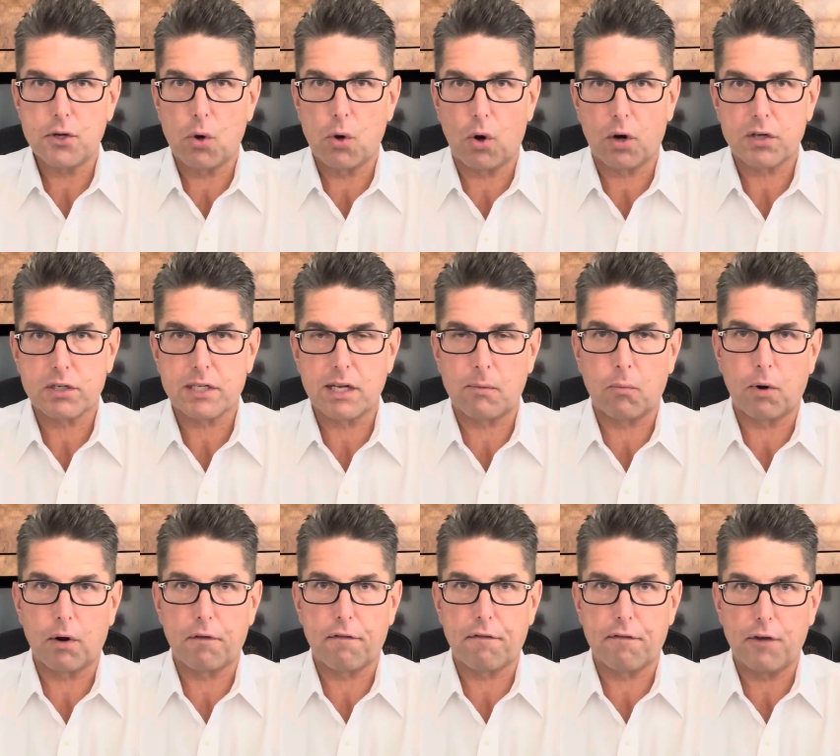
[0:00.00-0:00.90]
York
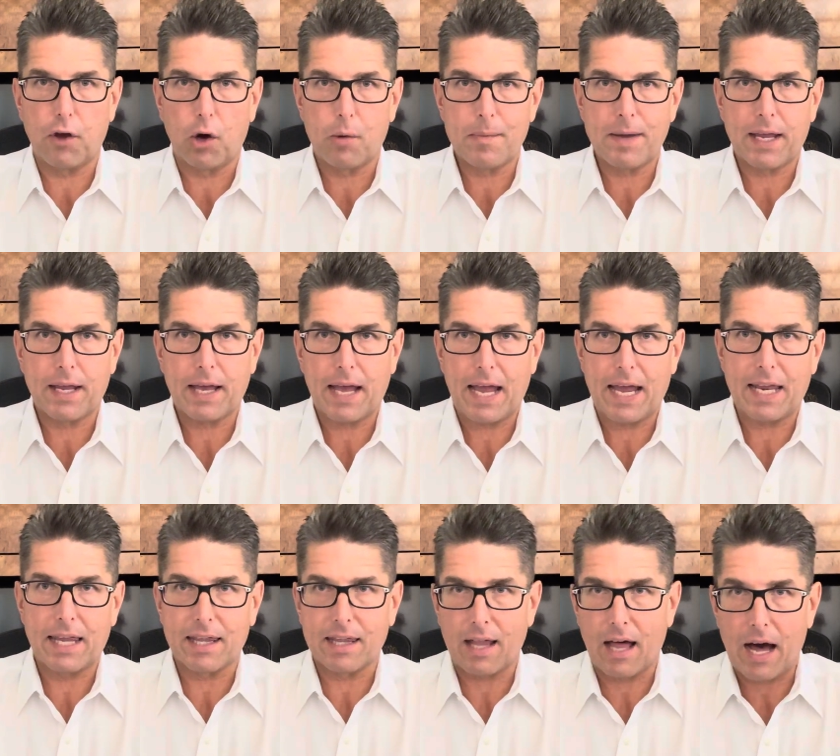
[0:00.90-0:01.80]
somewhere filming a
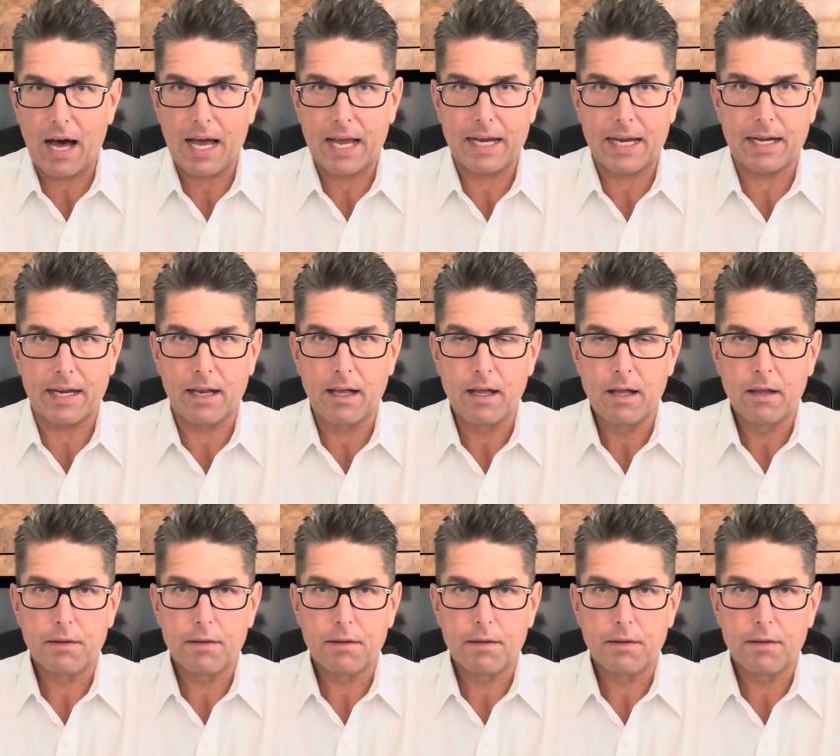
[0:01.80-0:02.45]
line